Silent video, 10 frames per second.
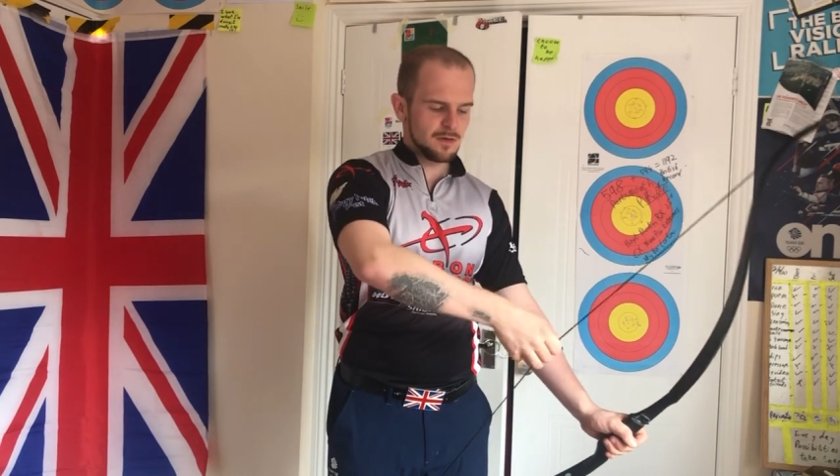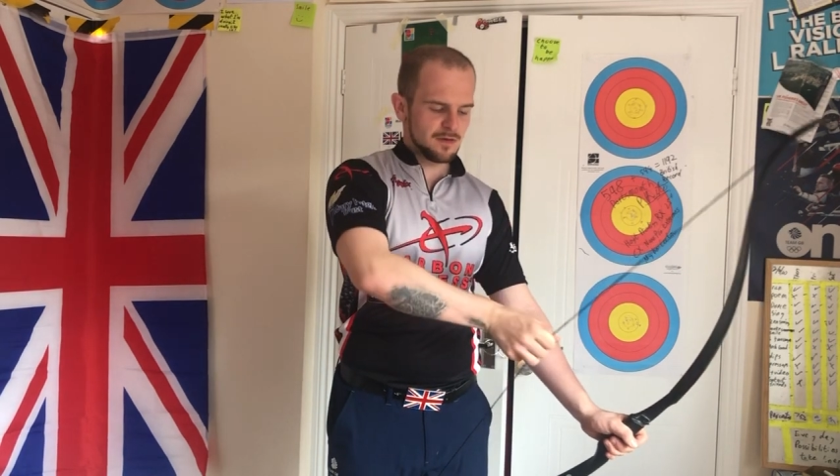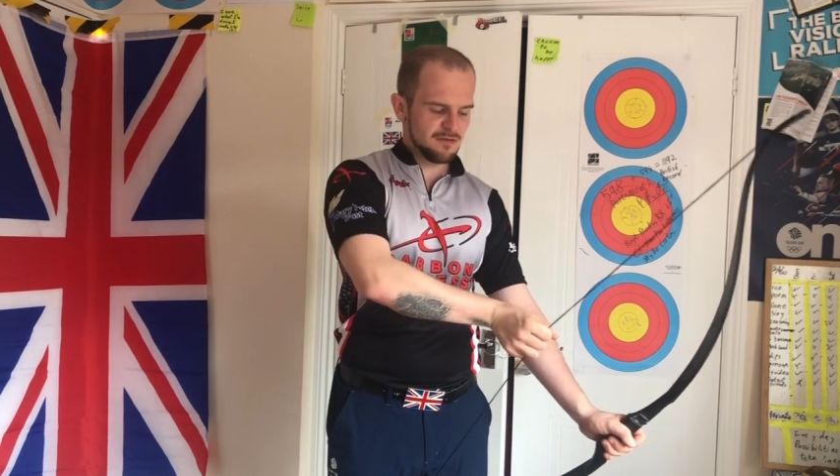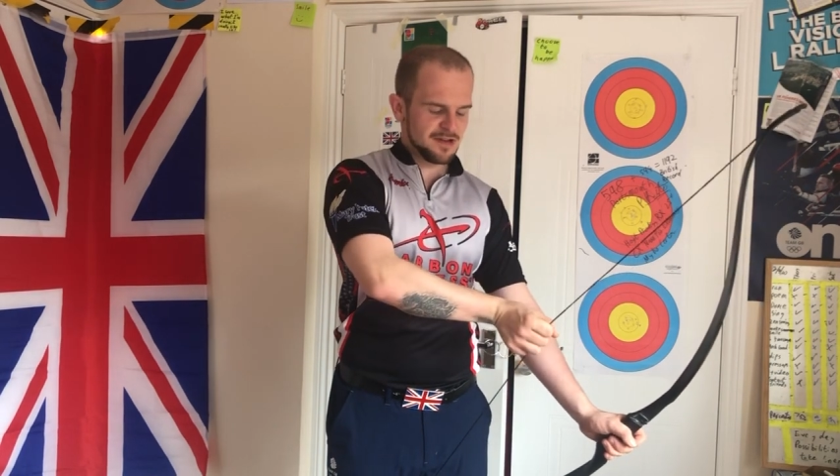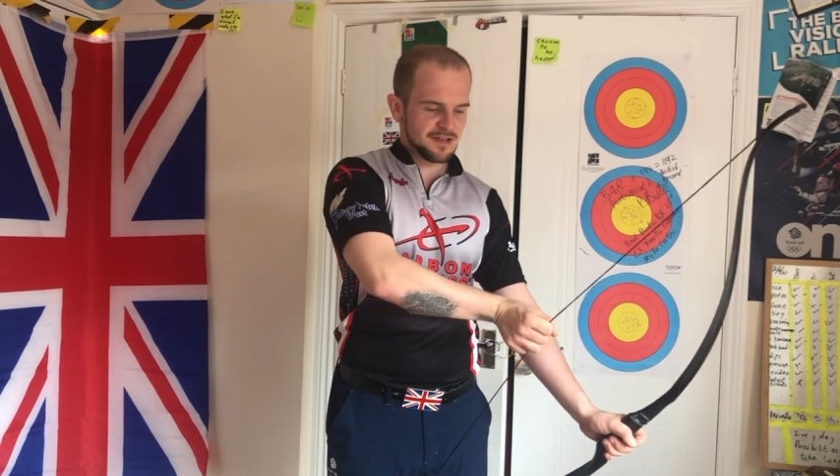
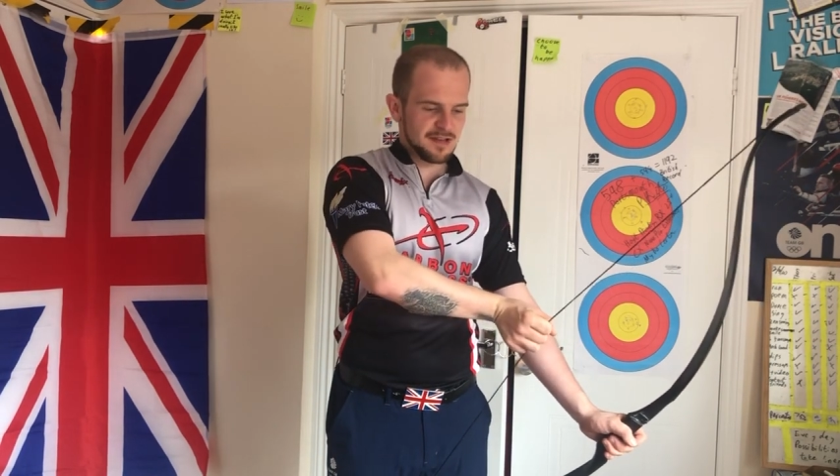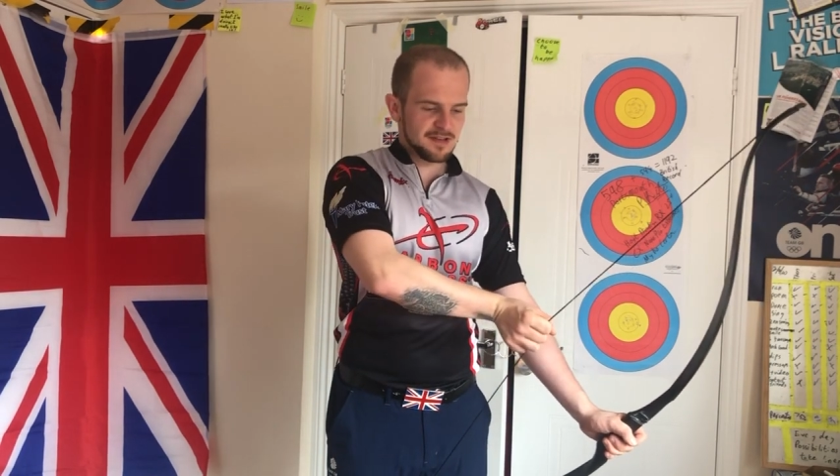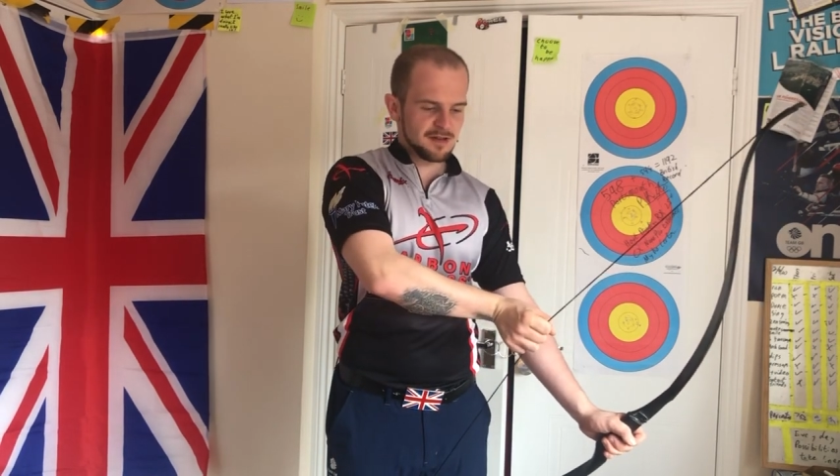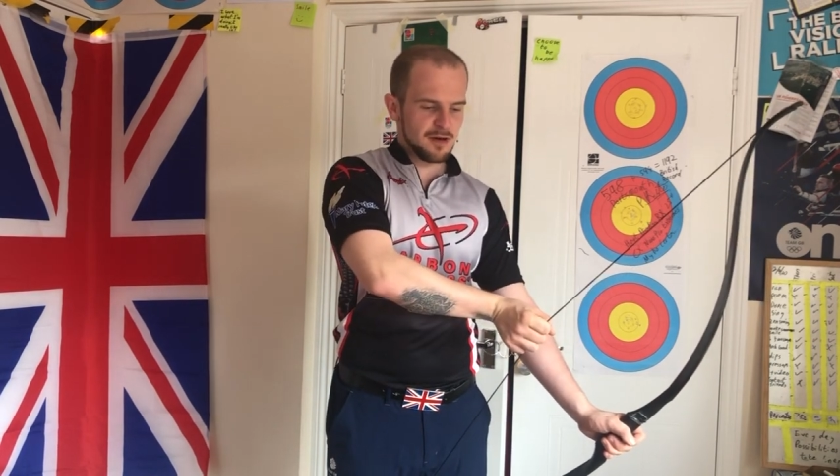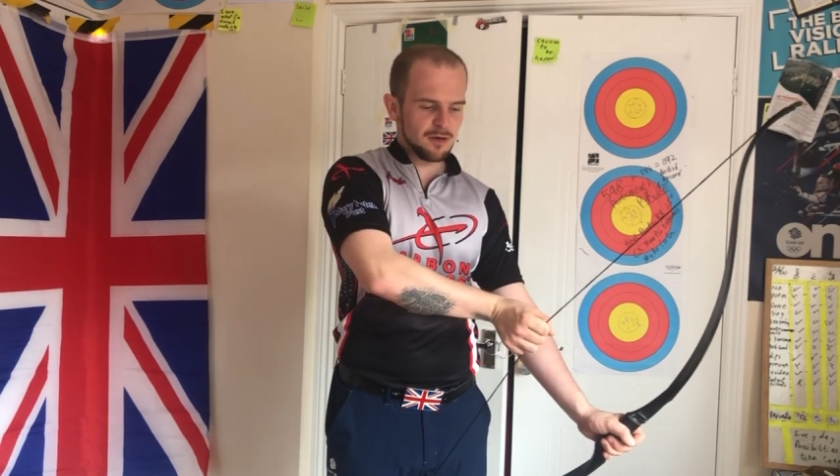the wrist
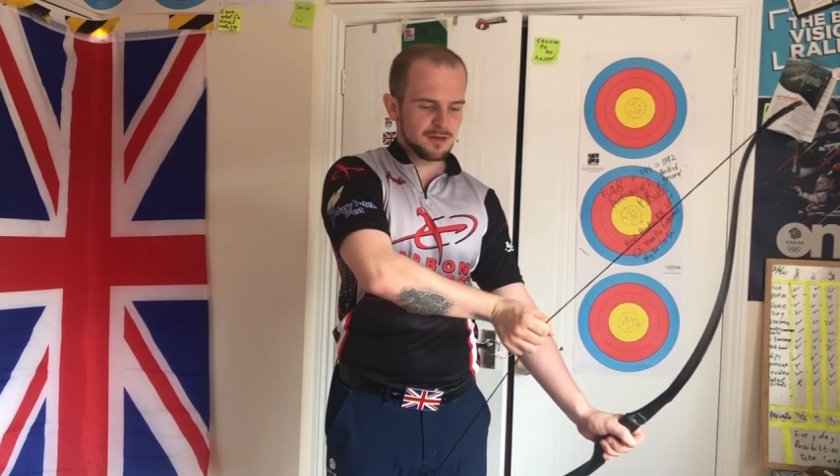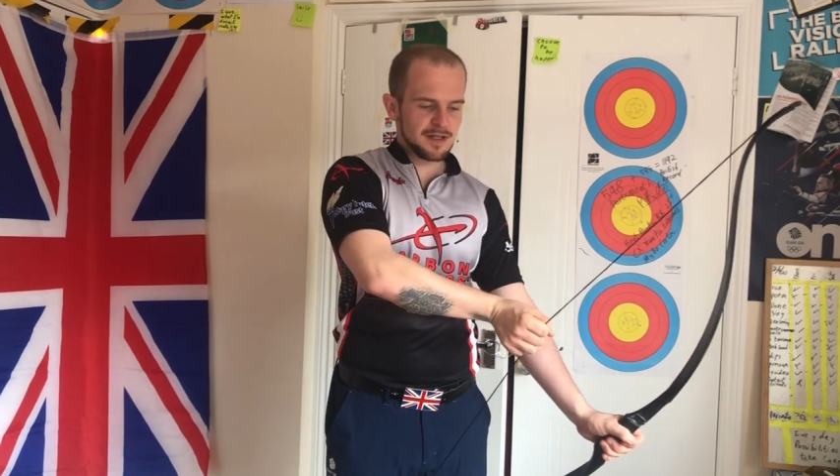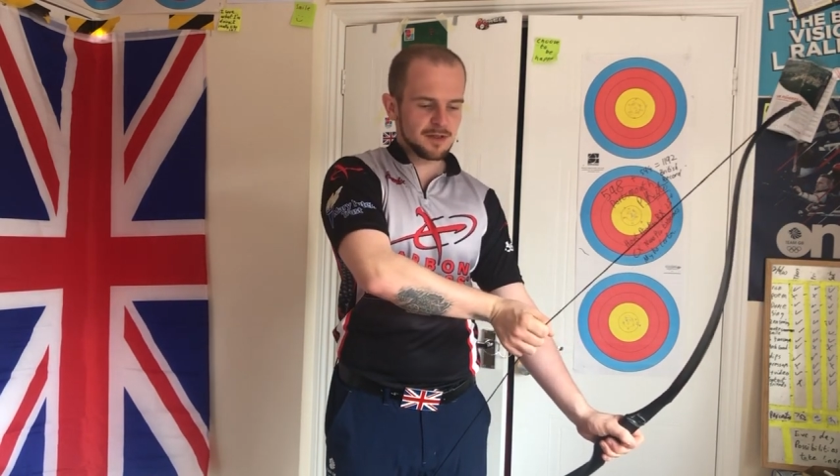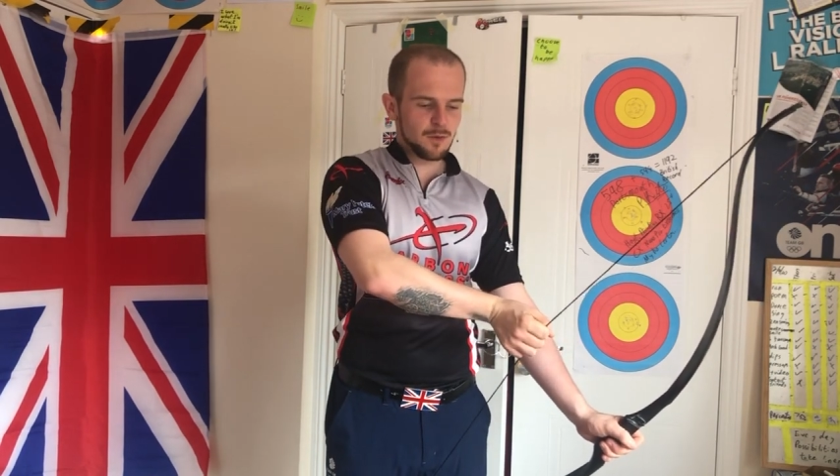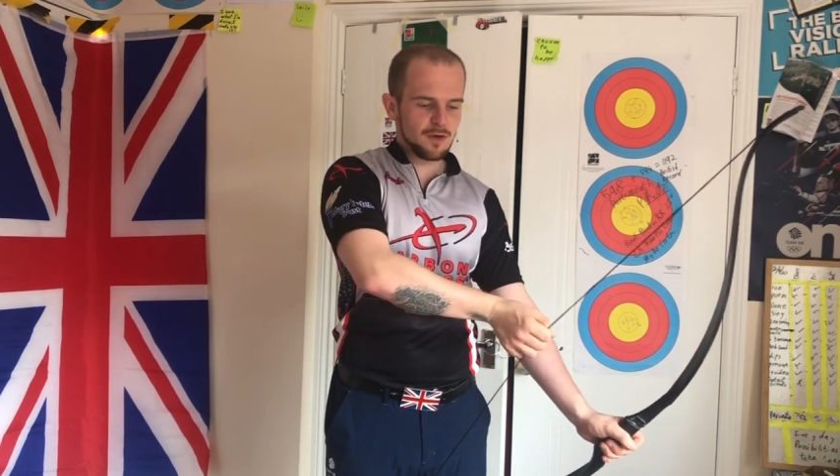isn't curled
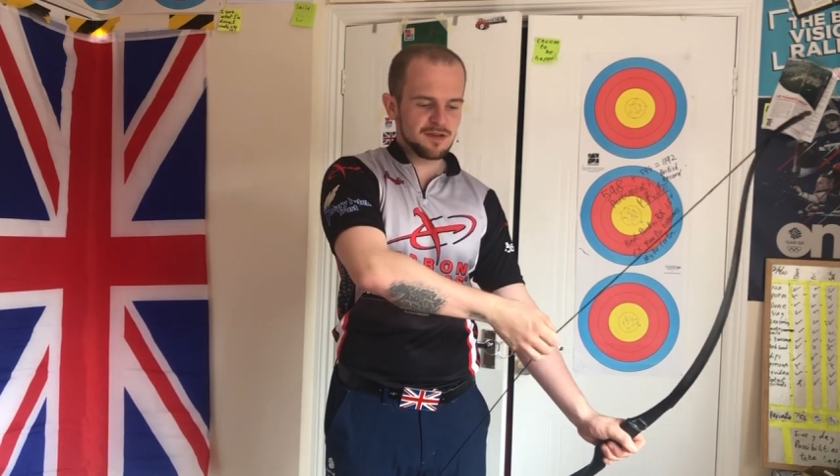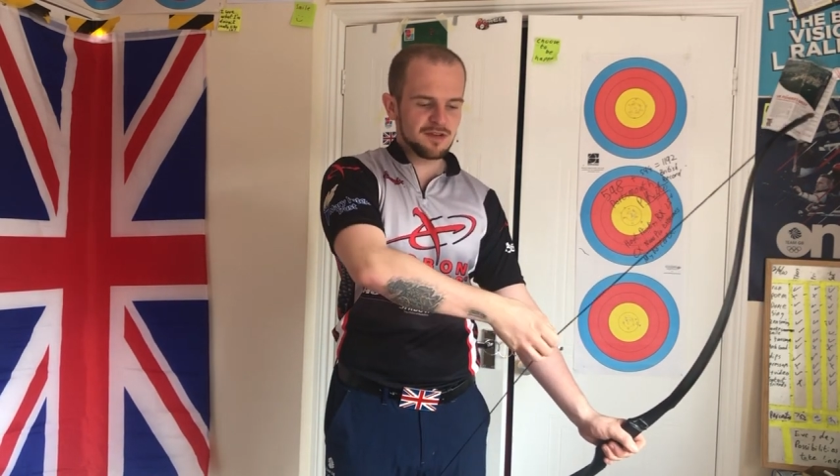in towards